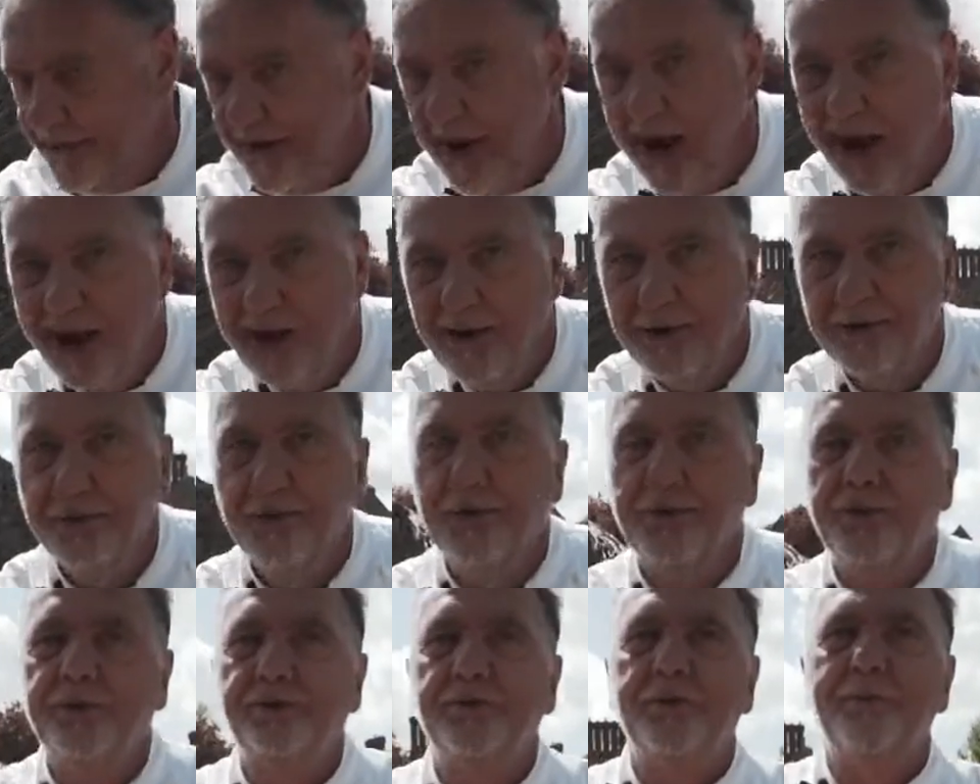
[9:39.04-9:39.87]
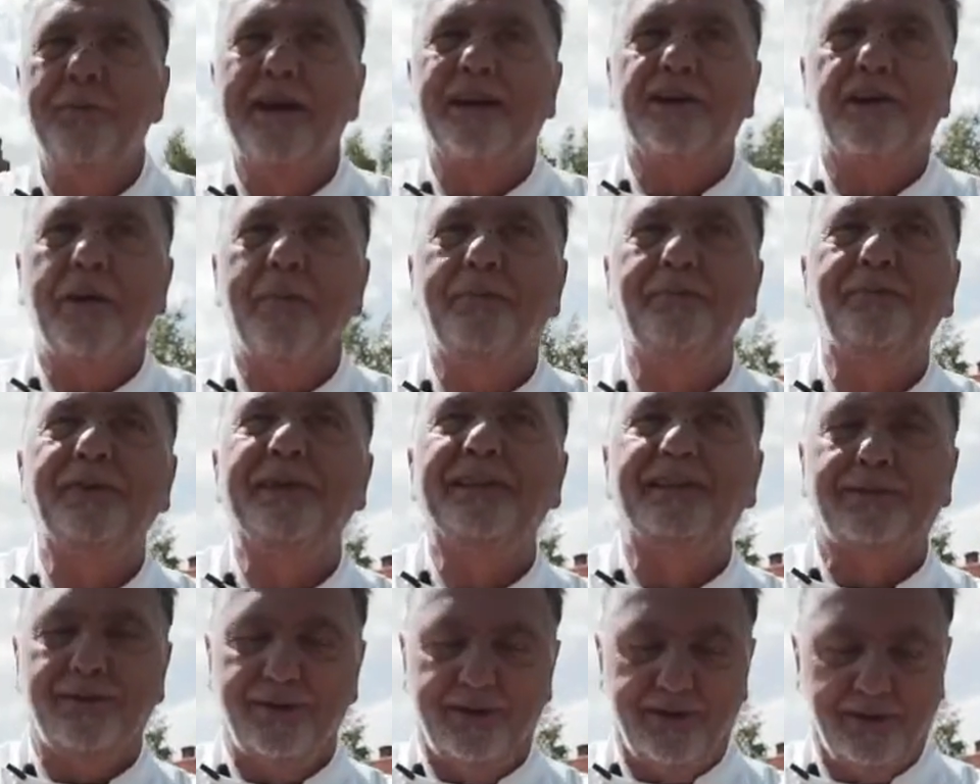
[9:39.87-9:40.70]
Now you're going to make a
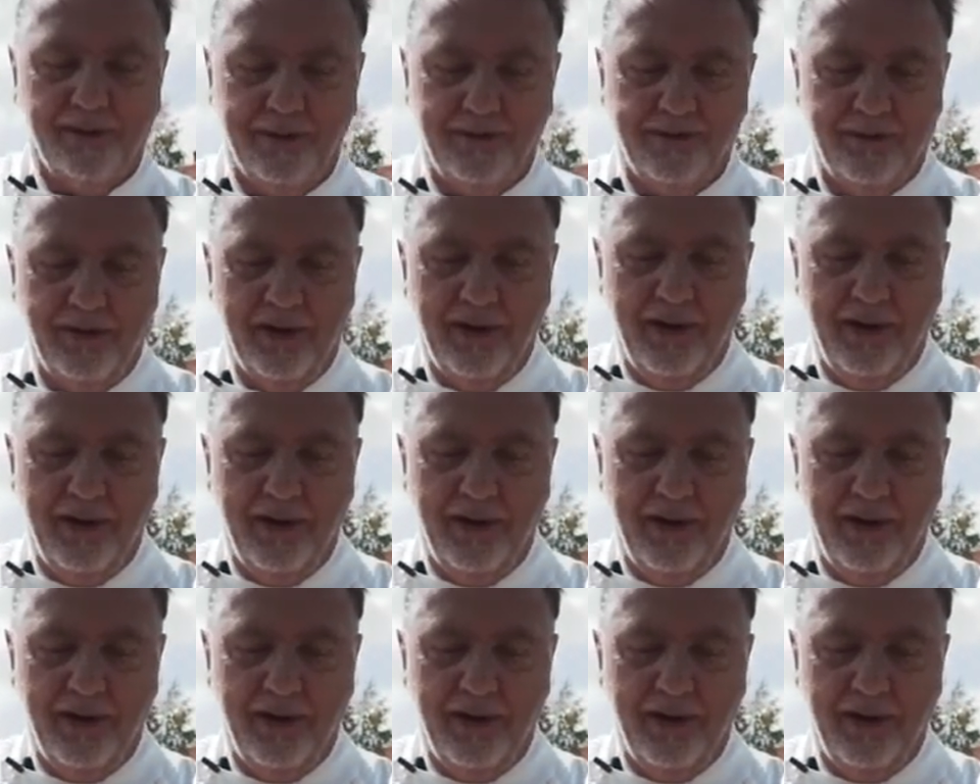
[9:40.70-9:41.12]
pistou soup.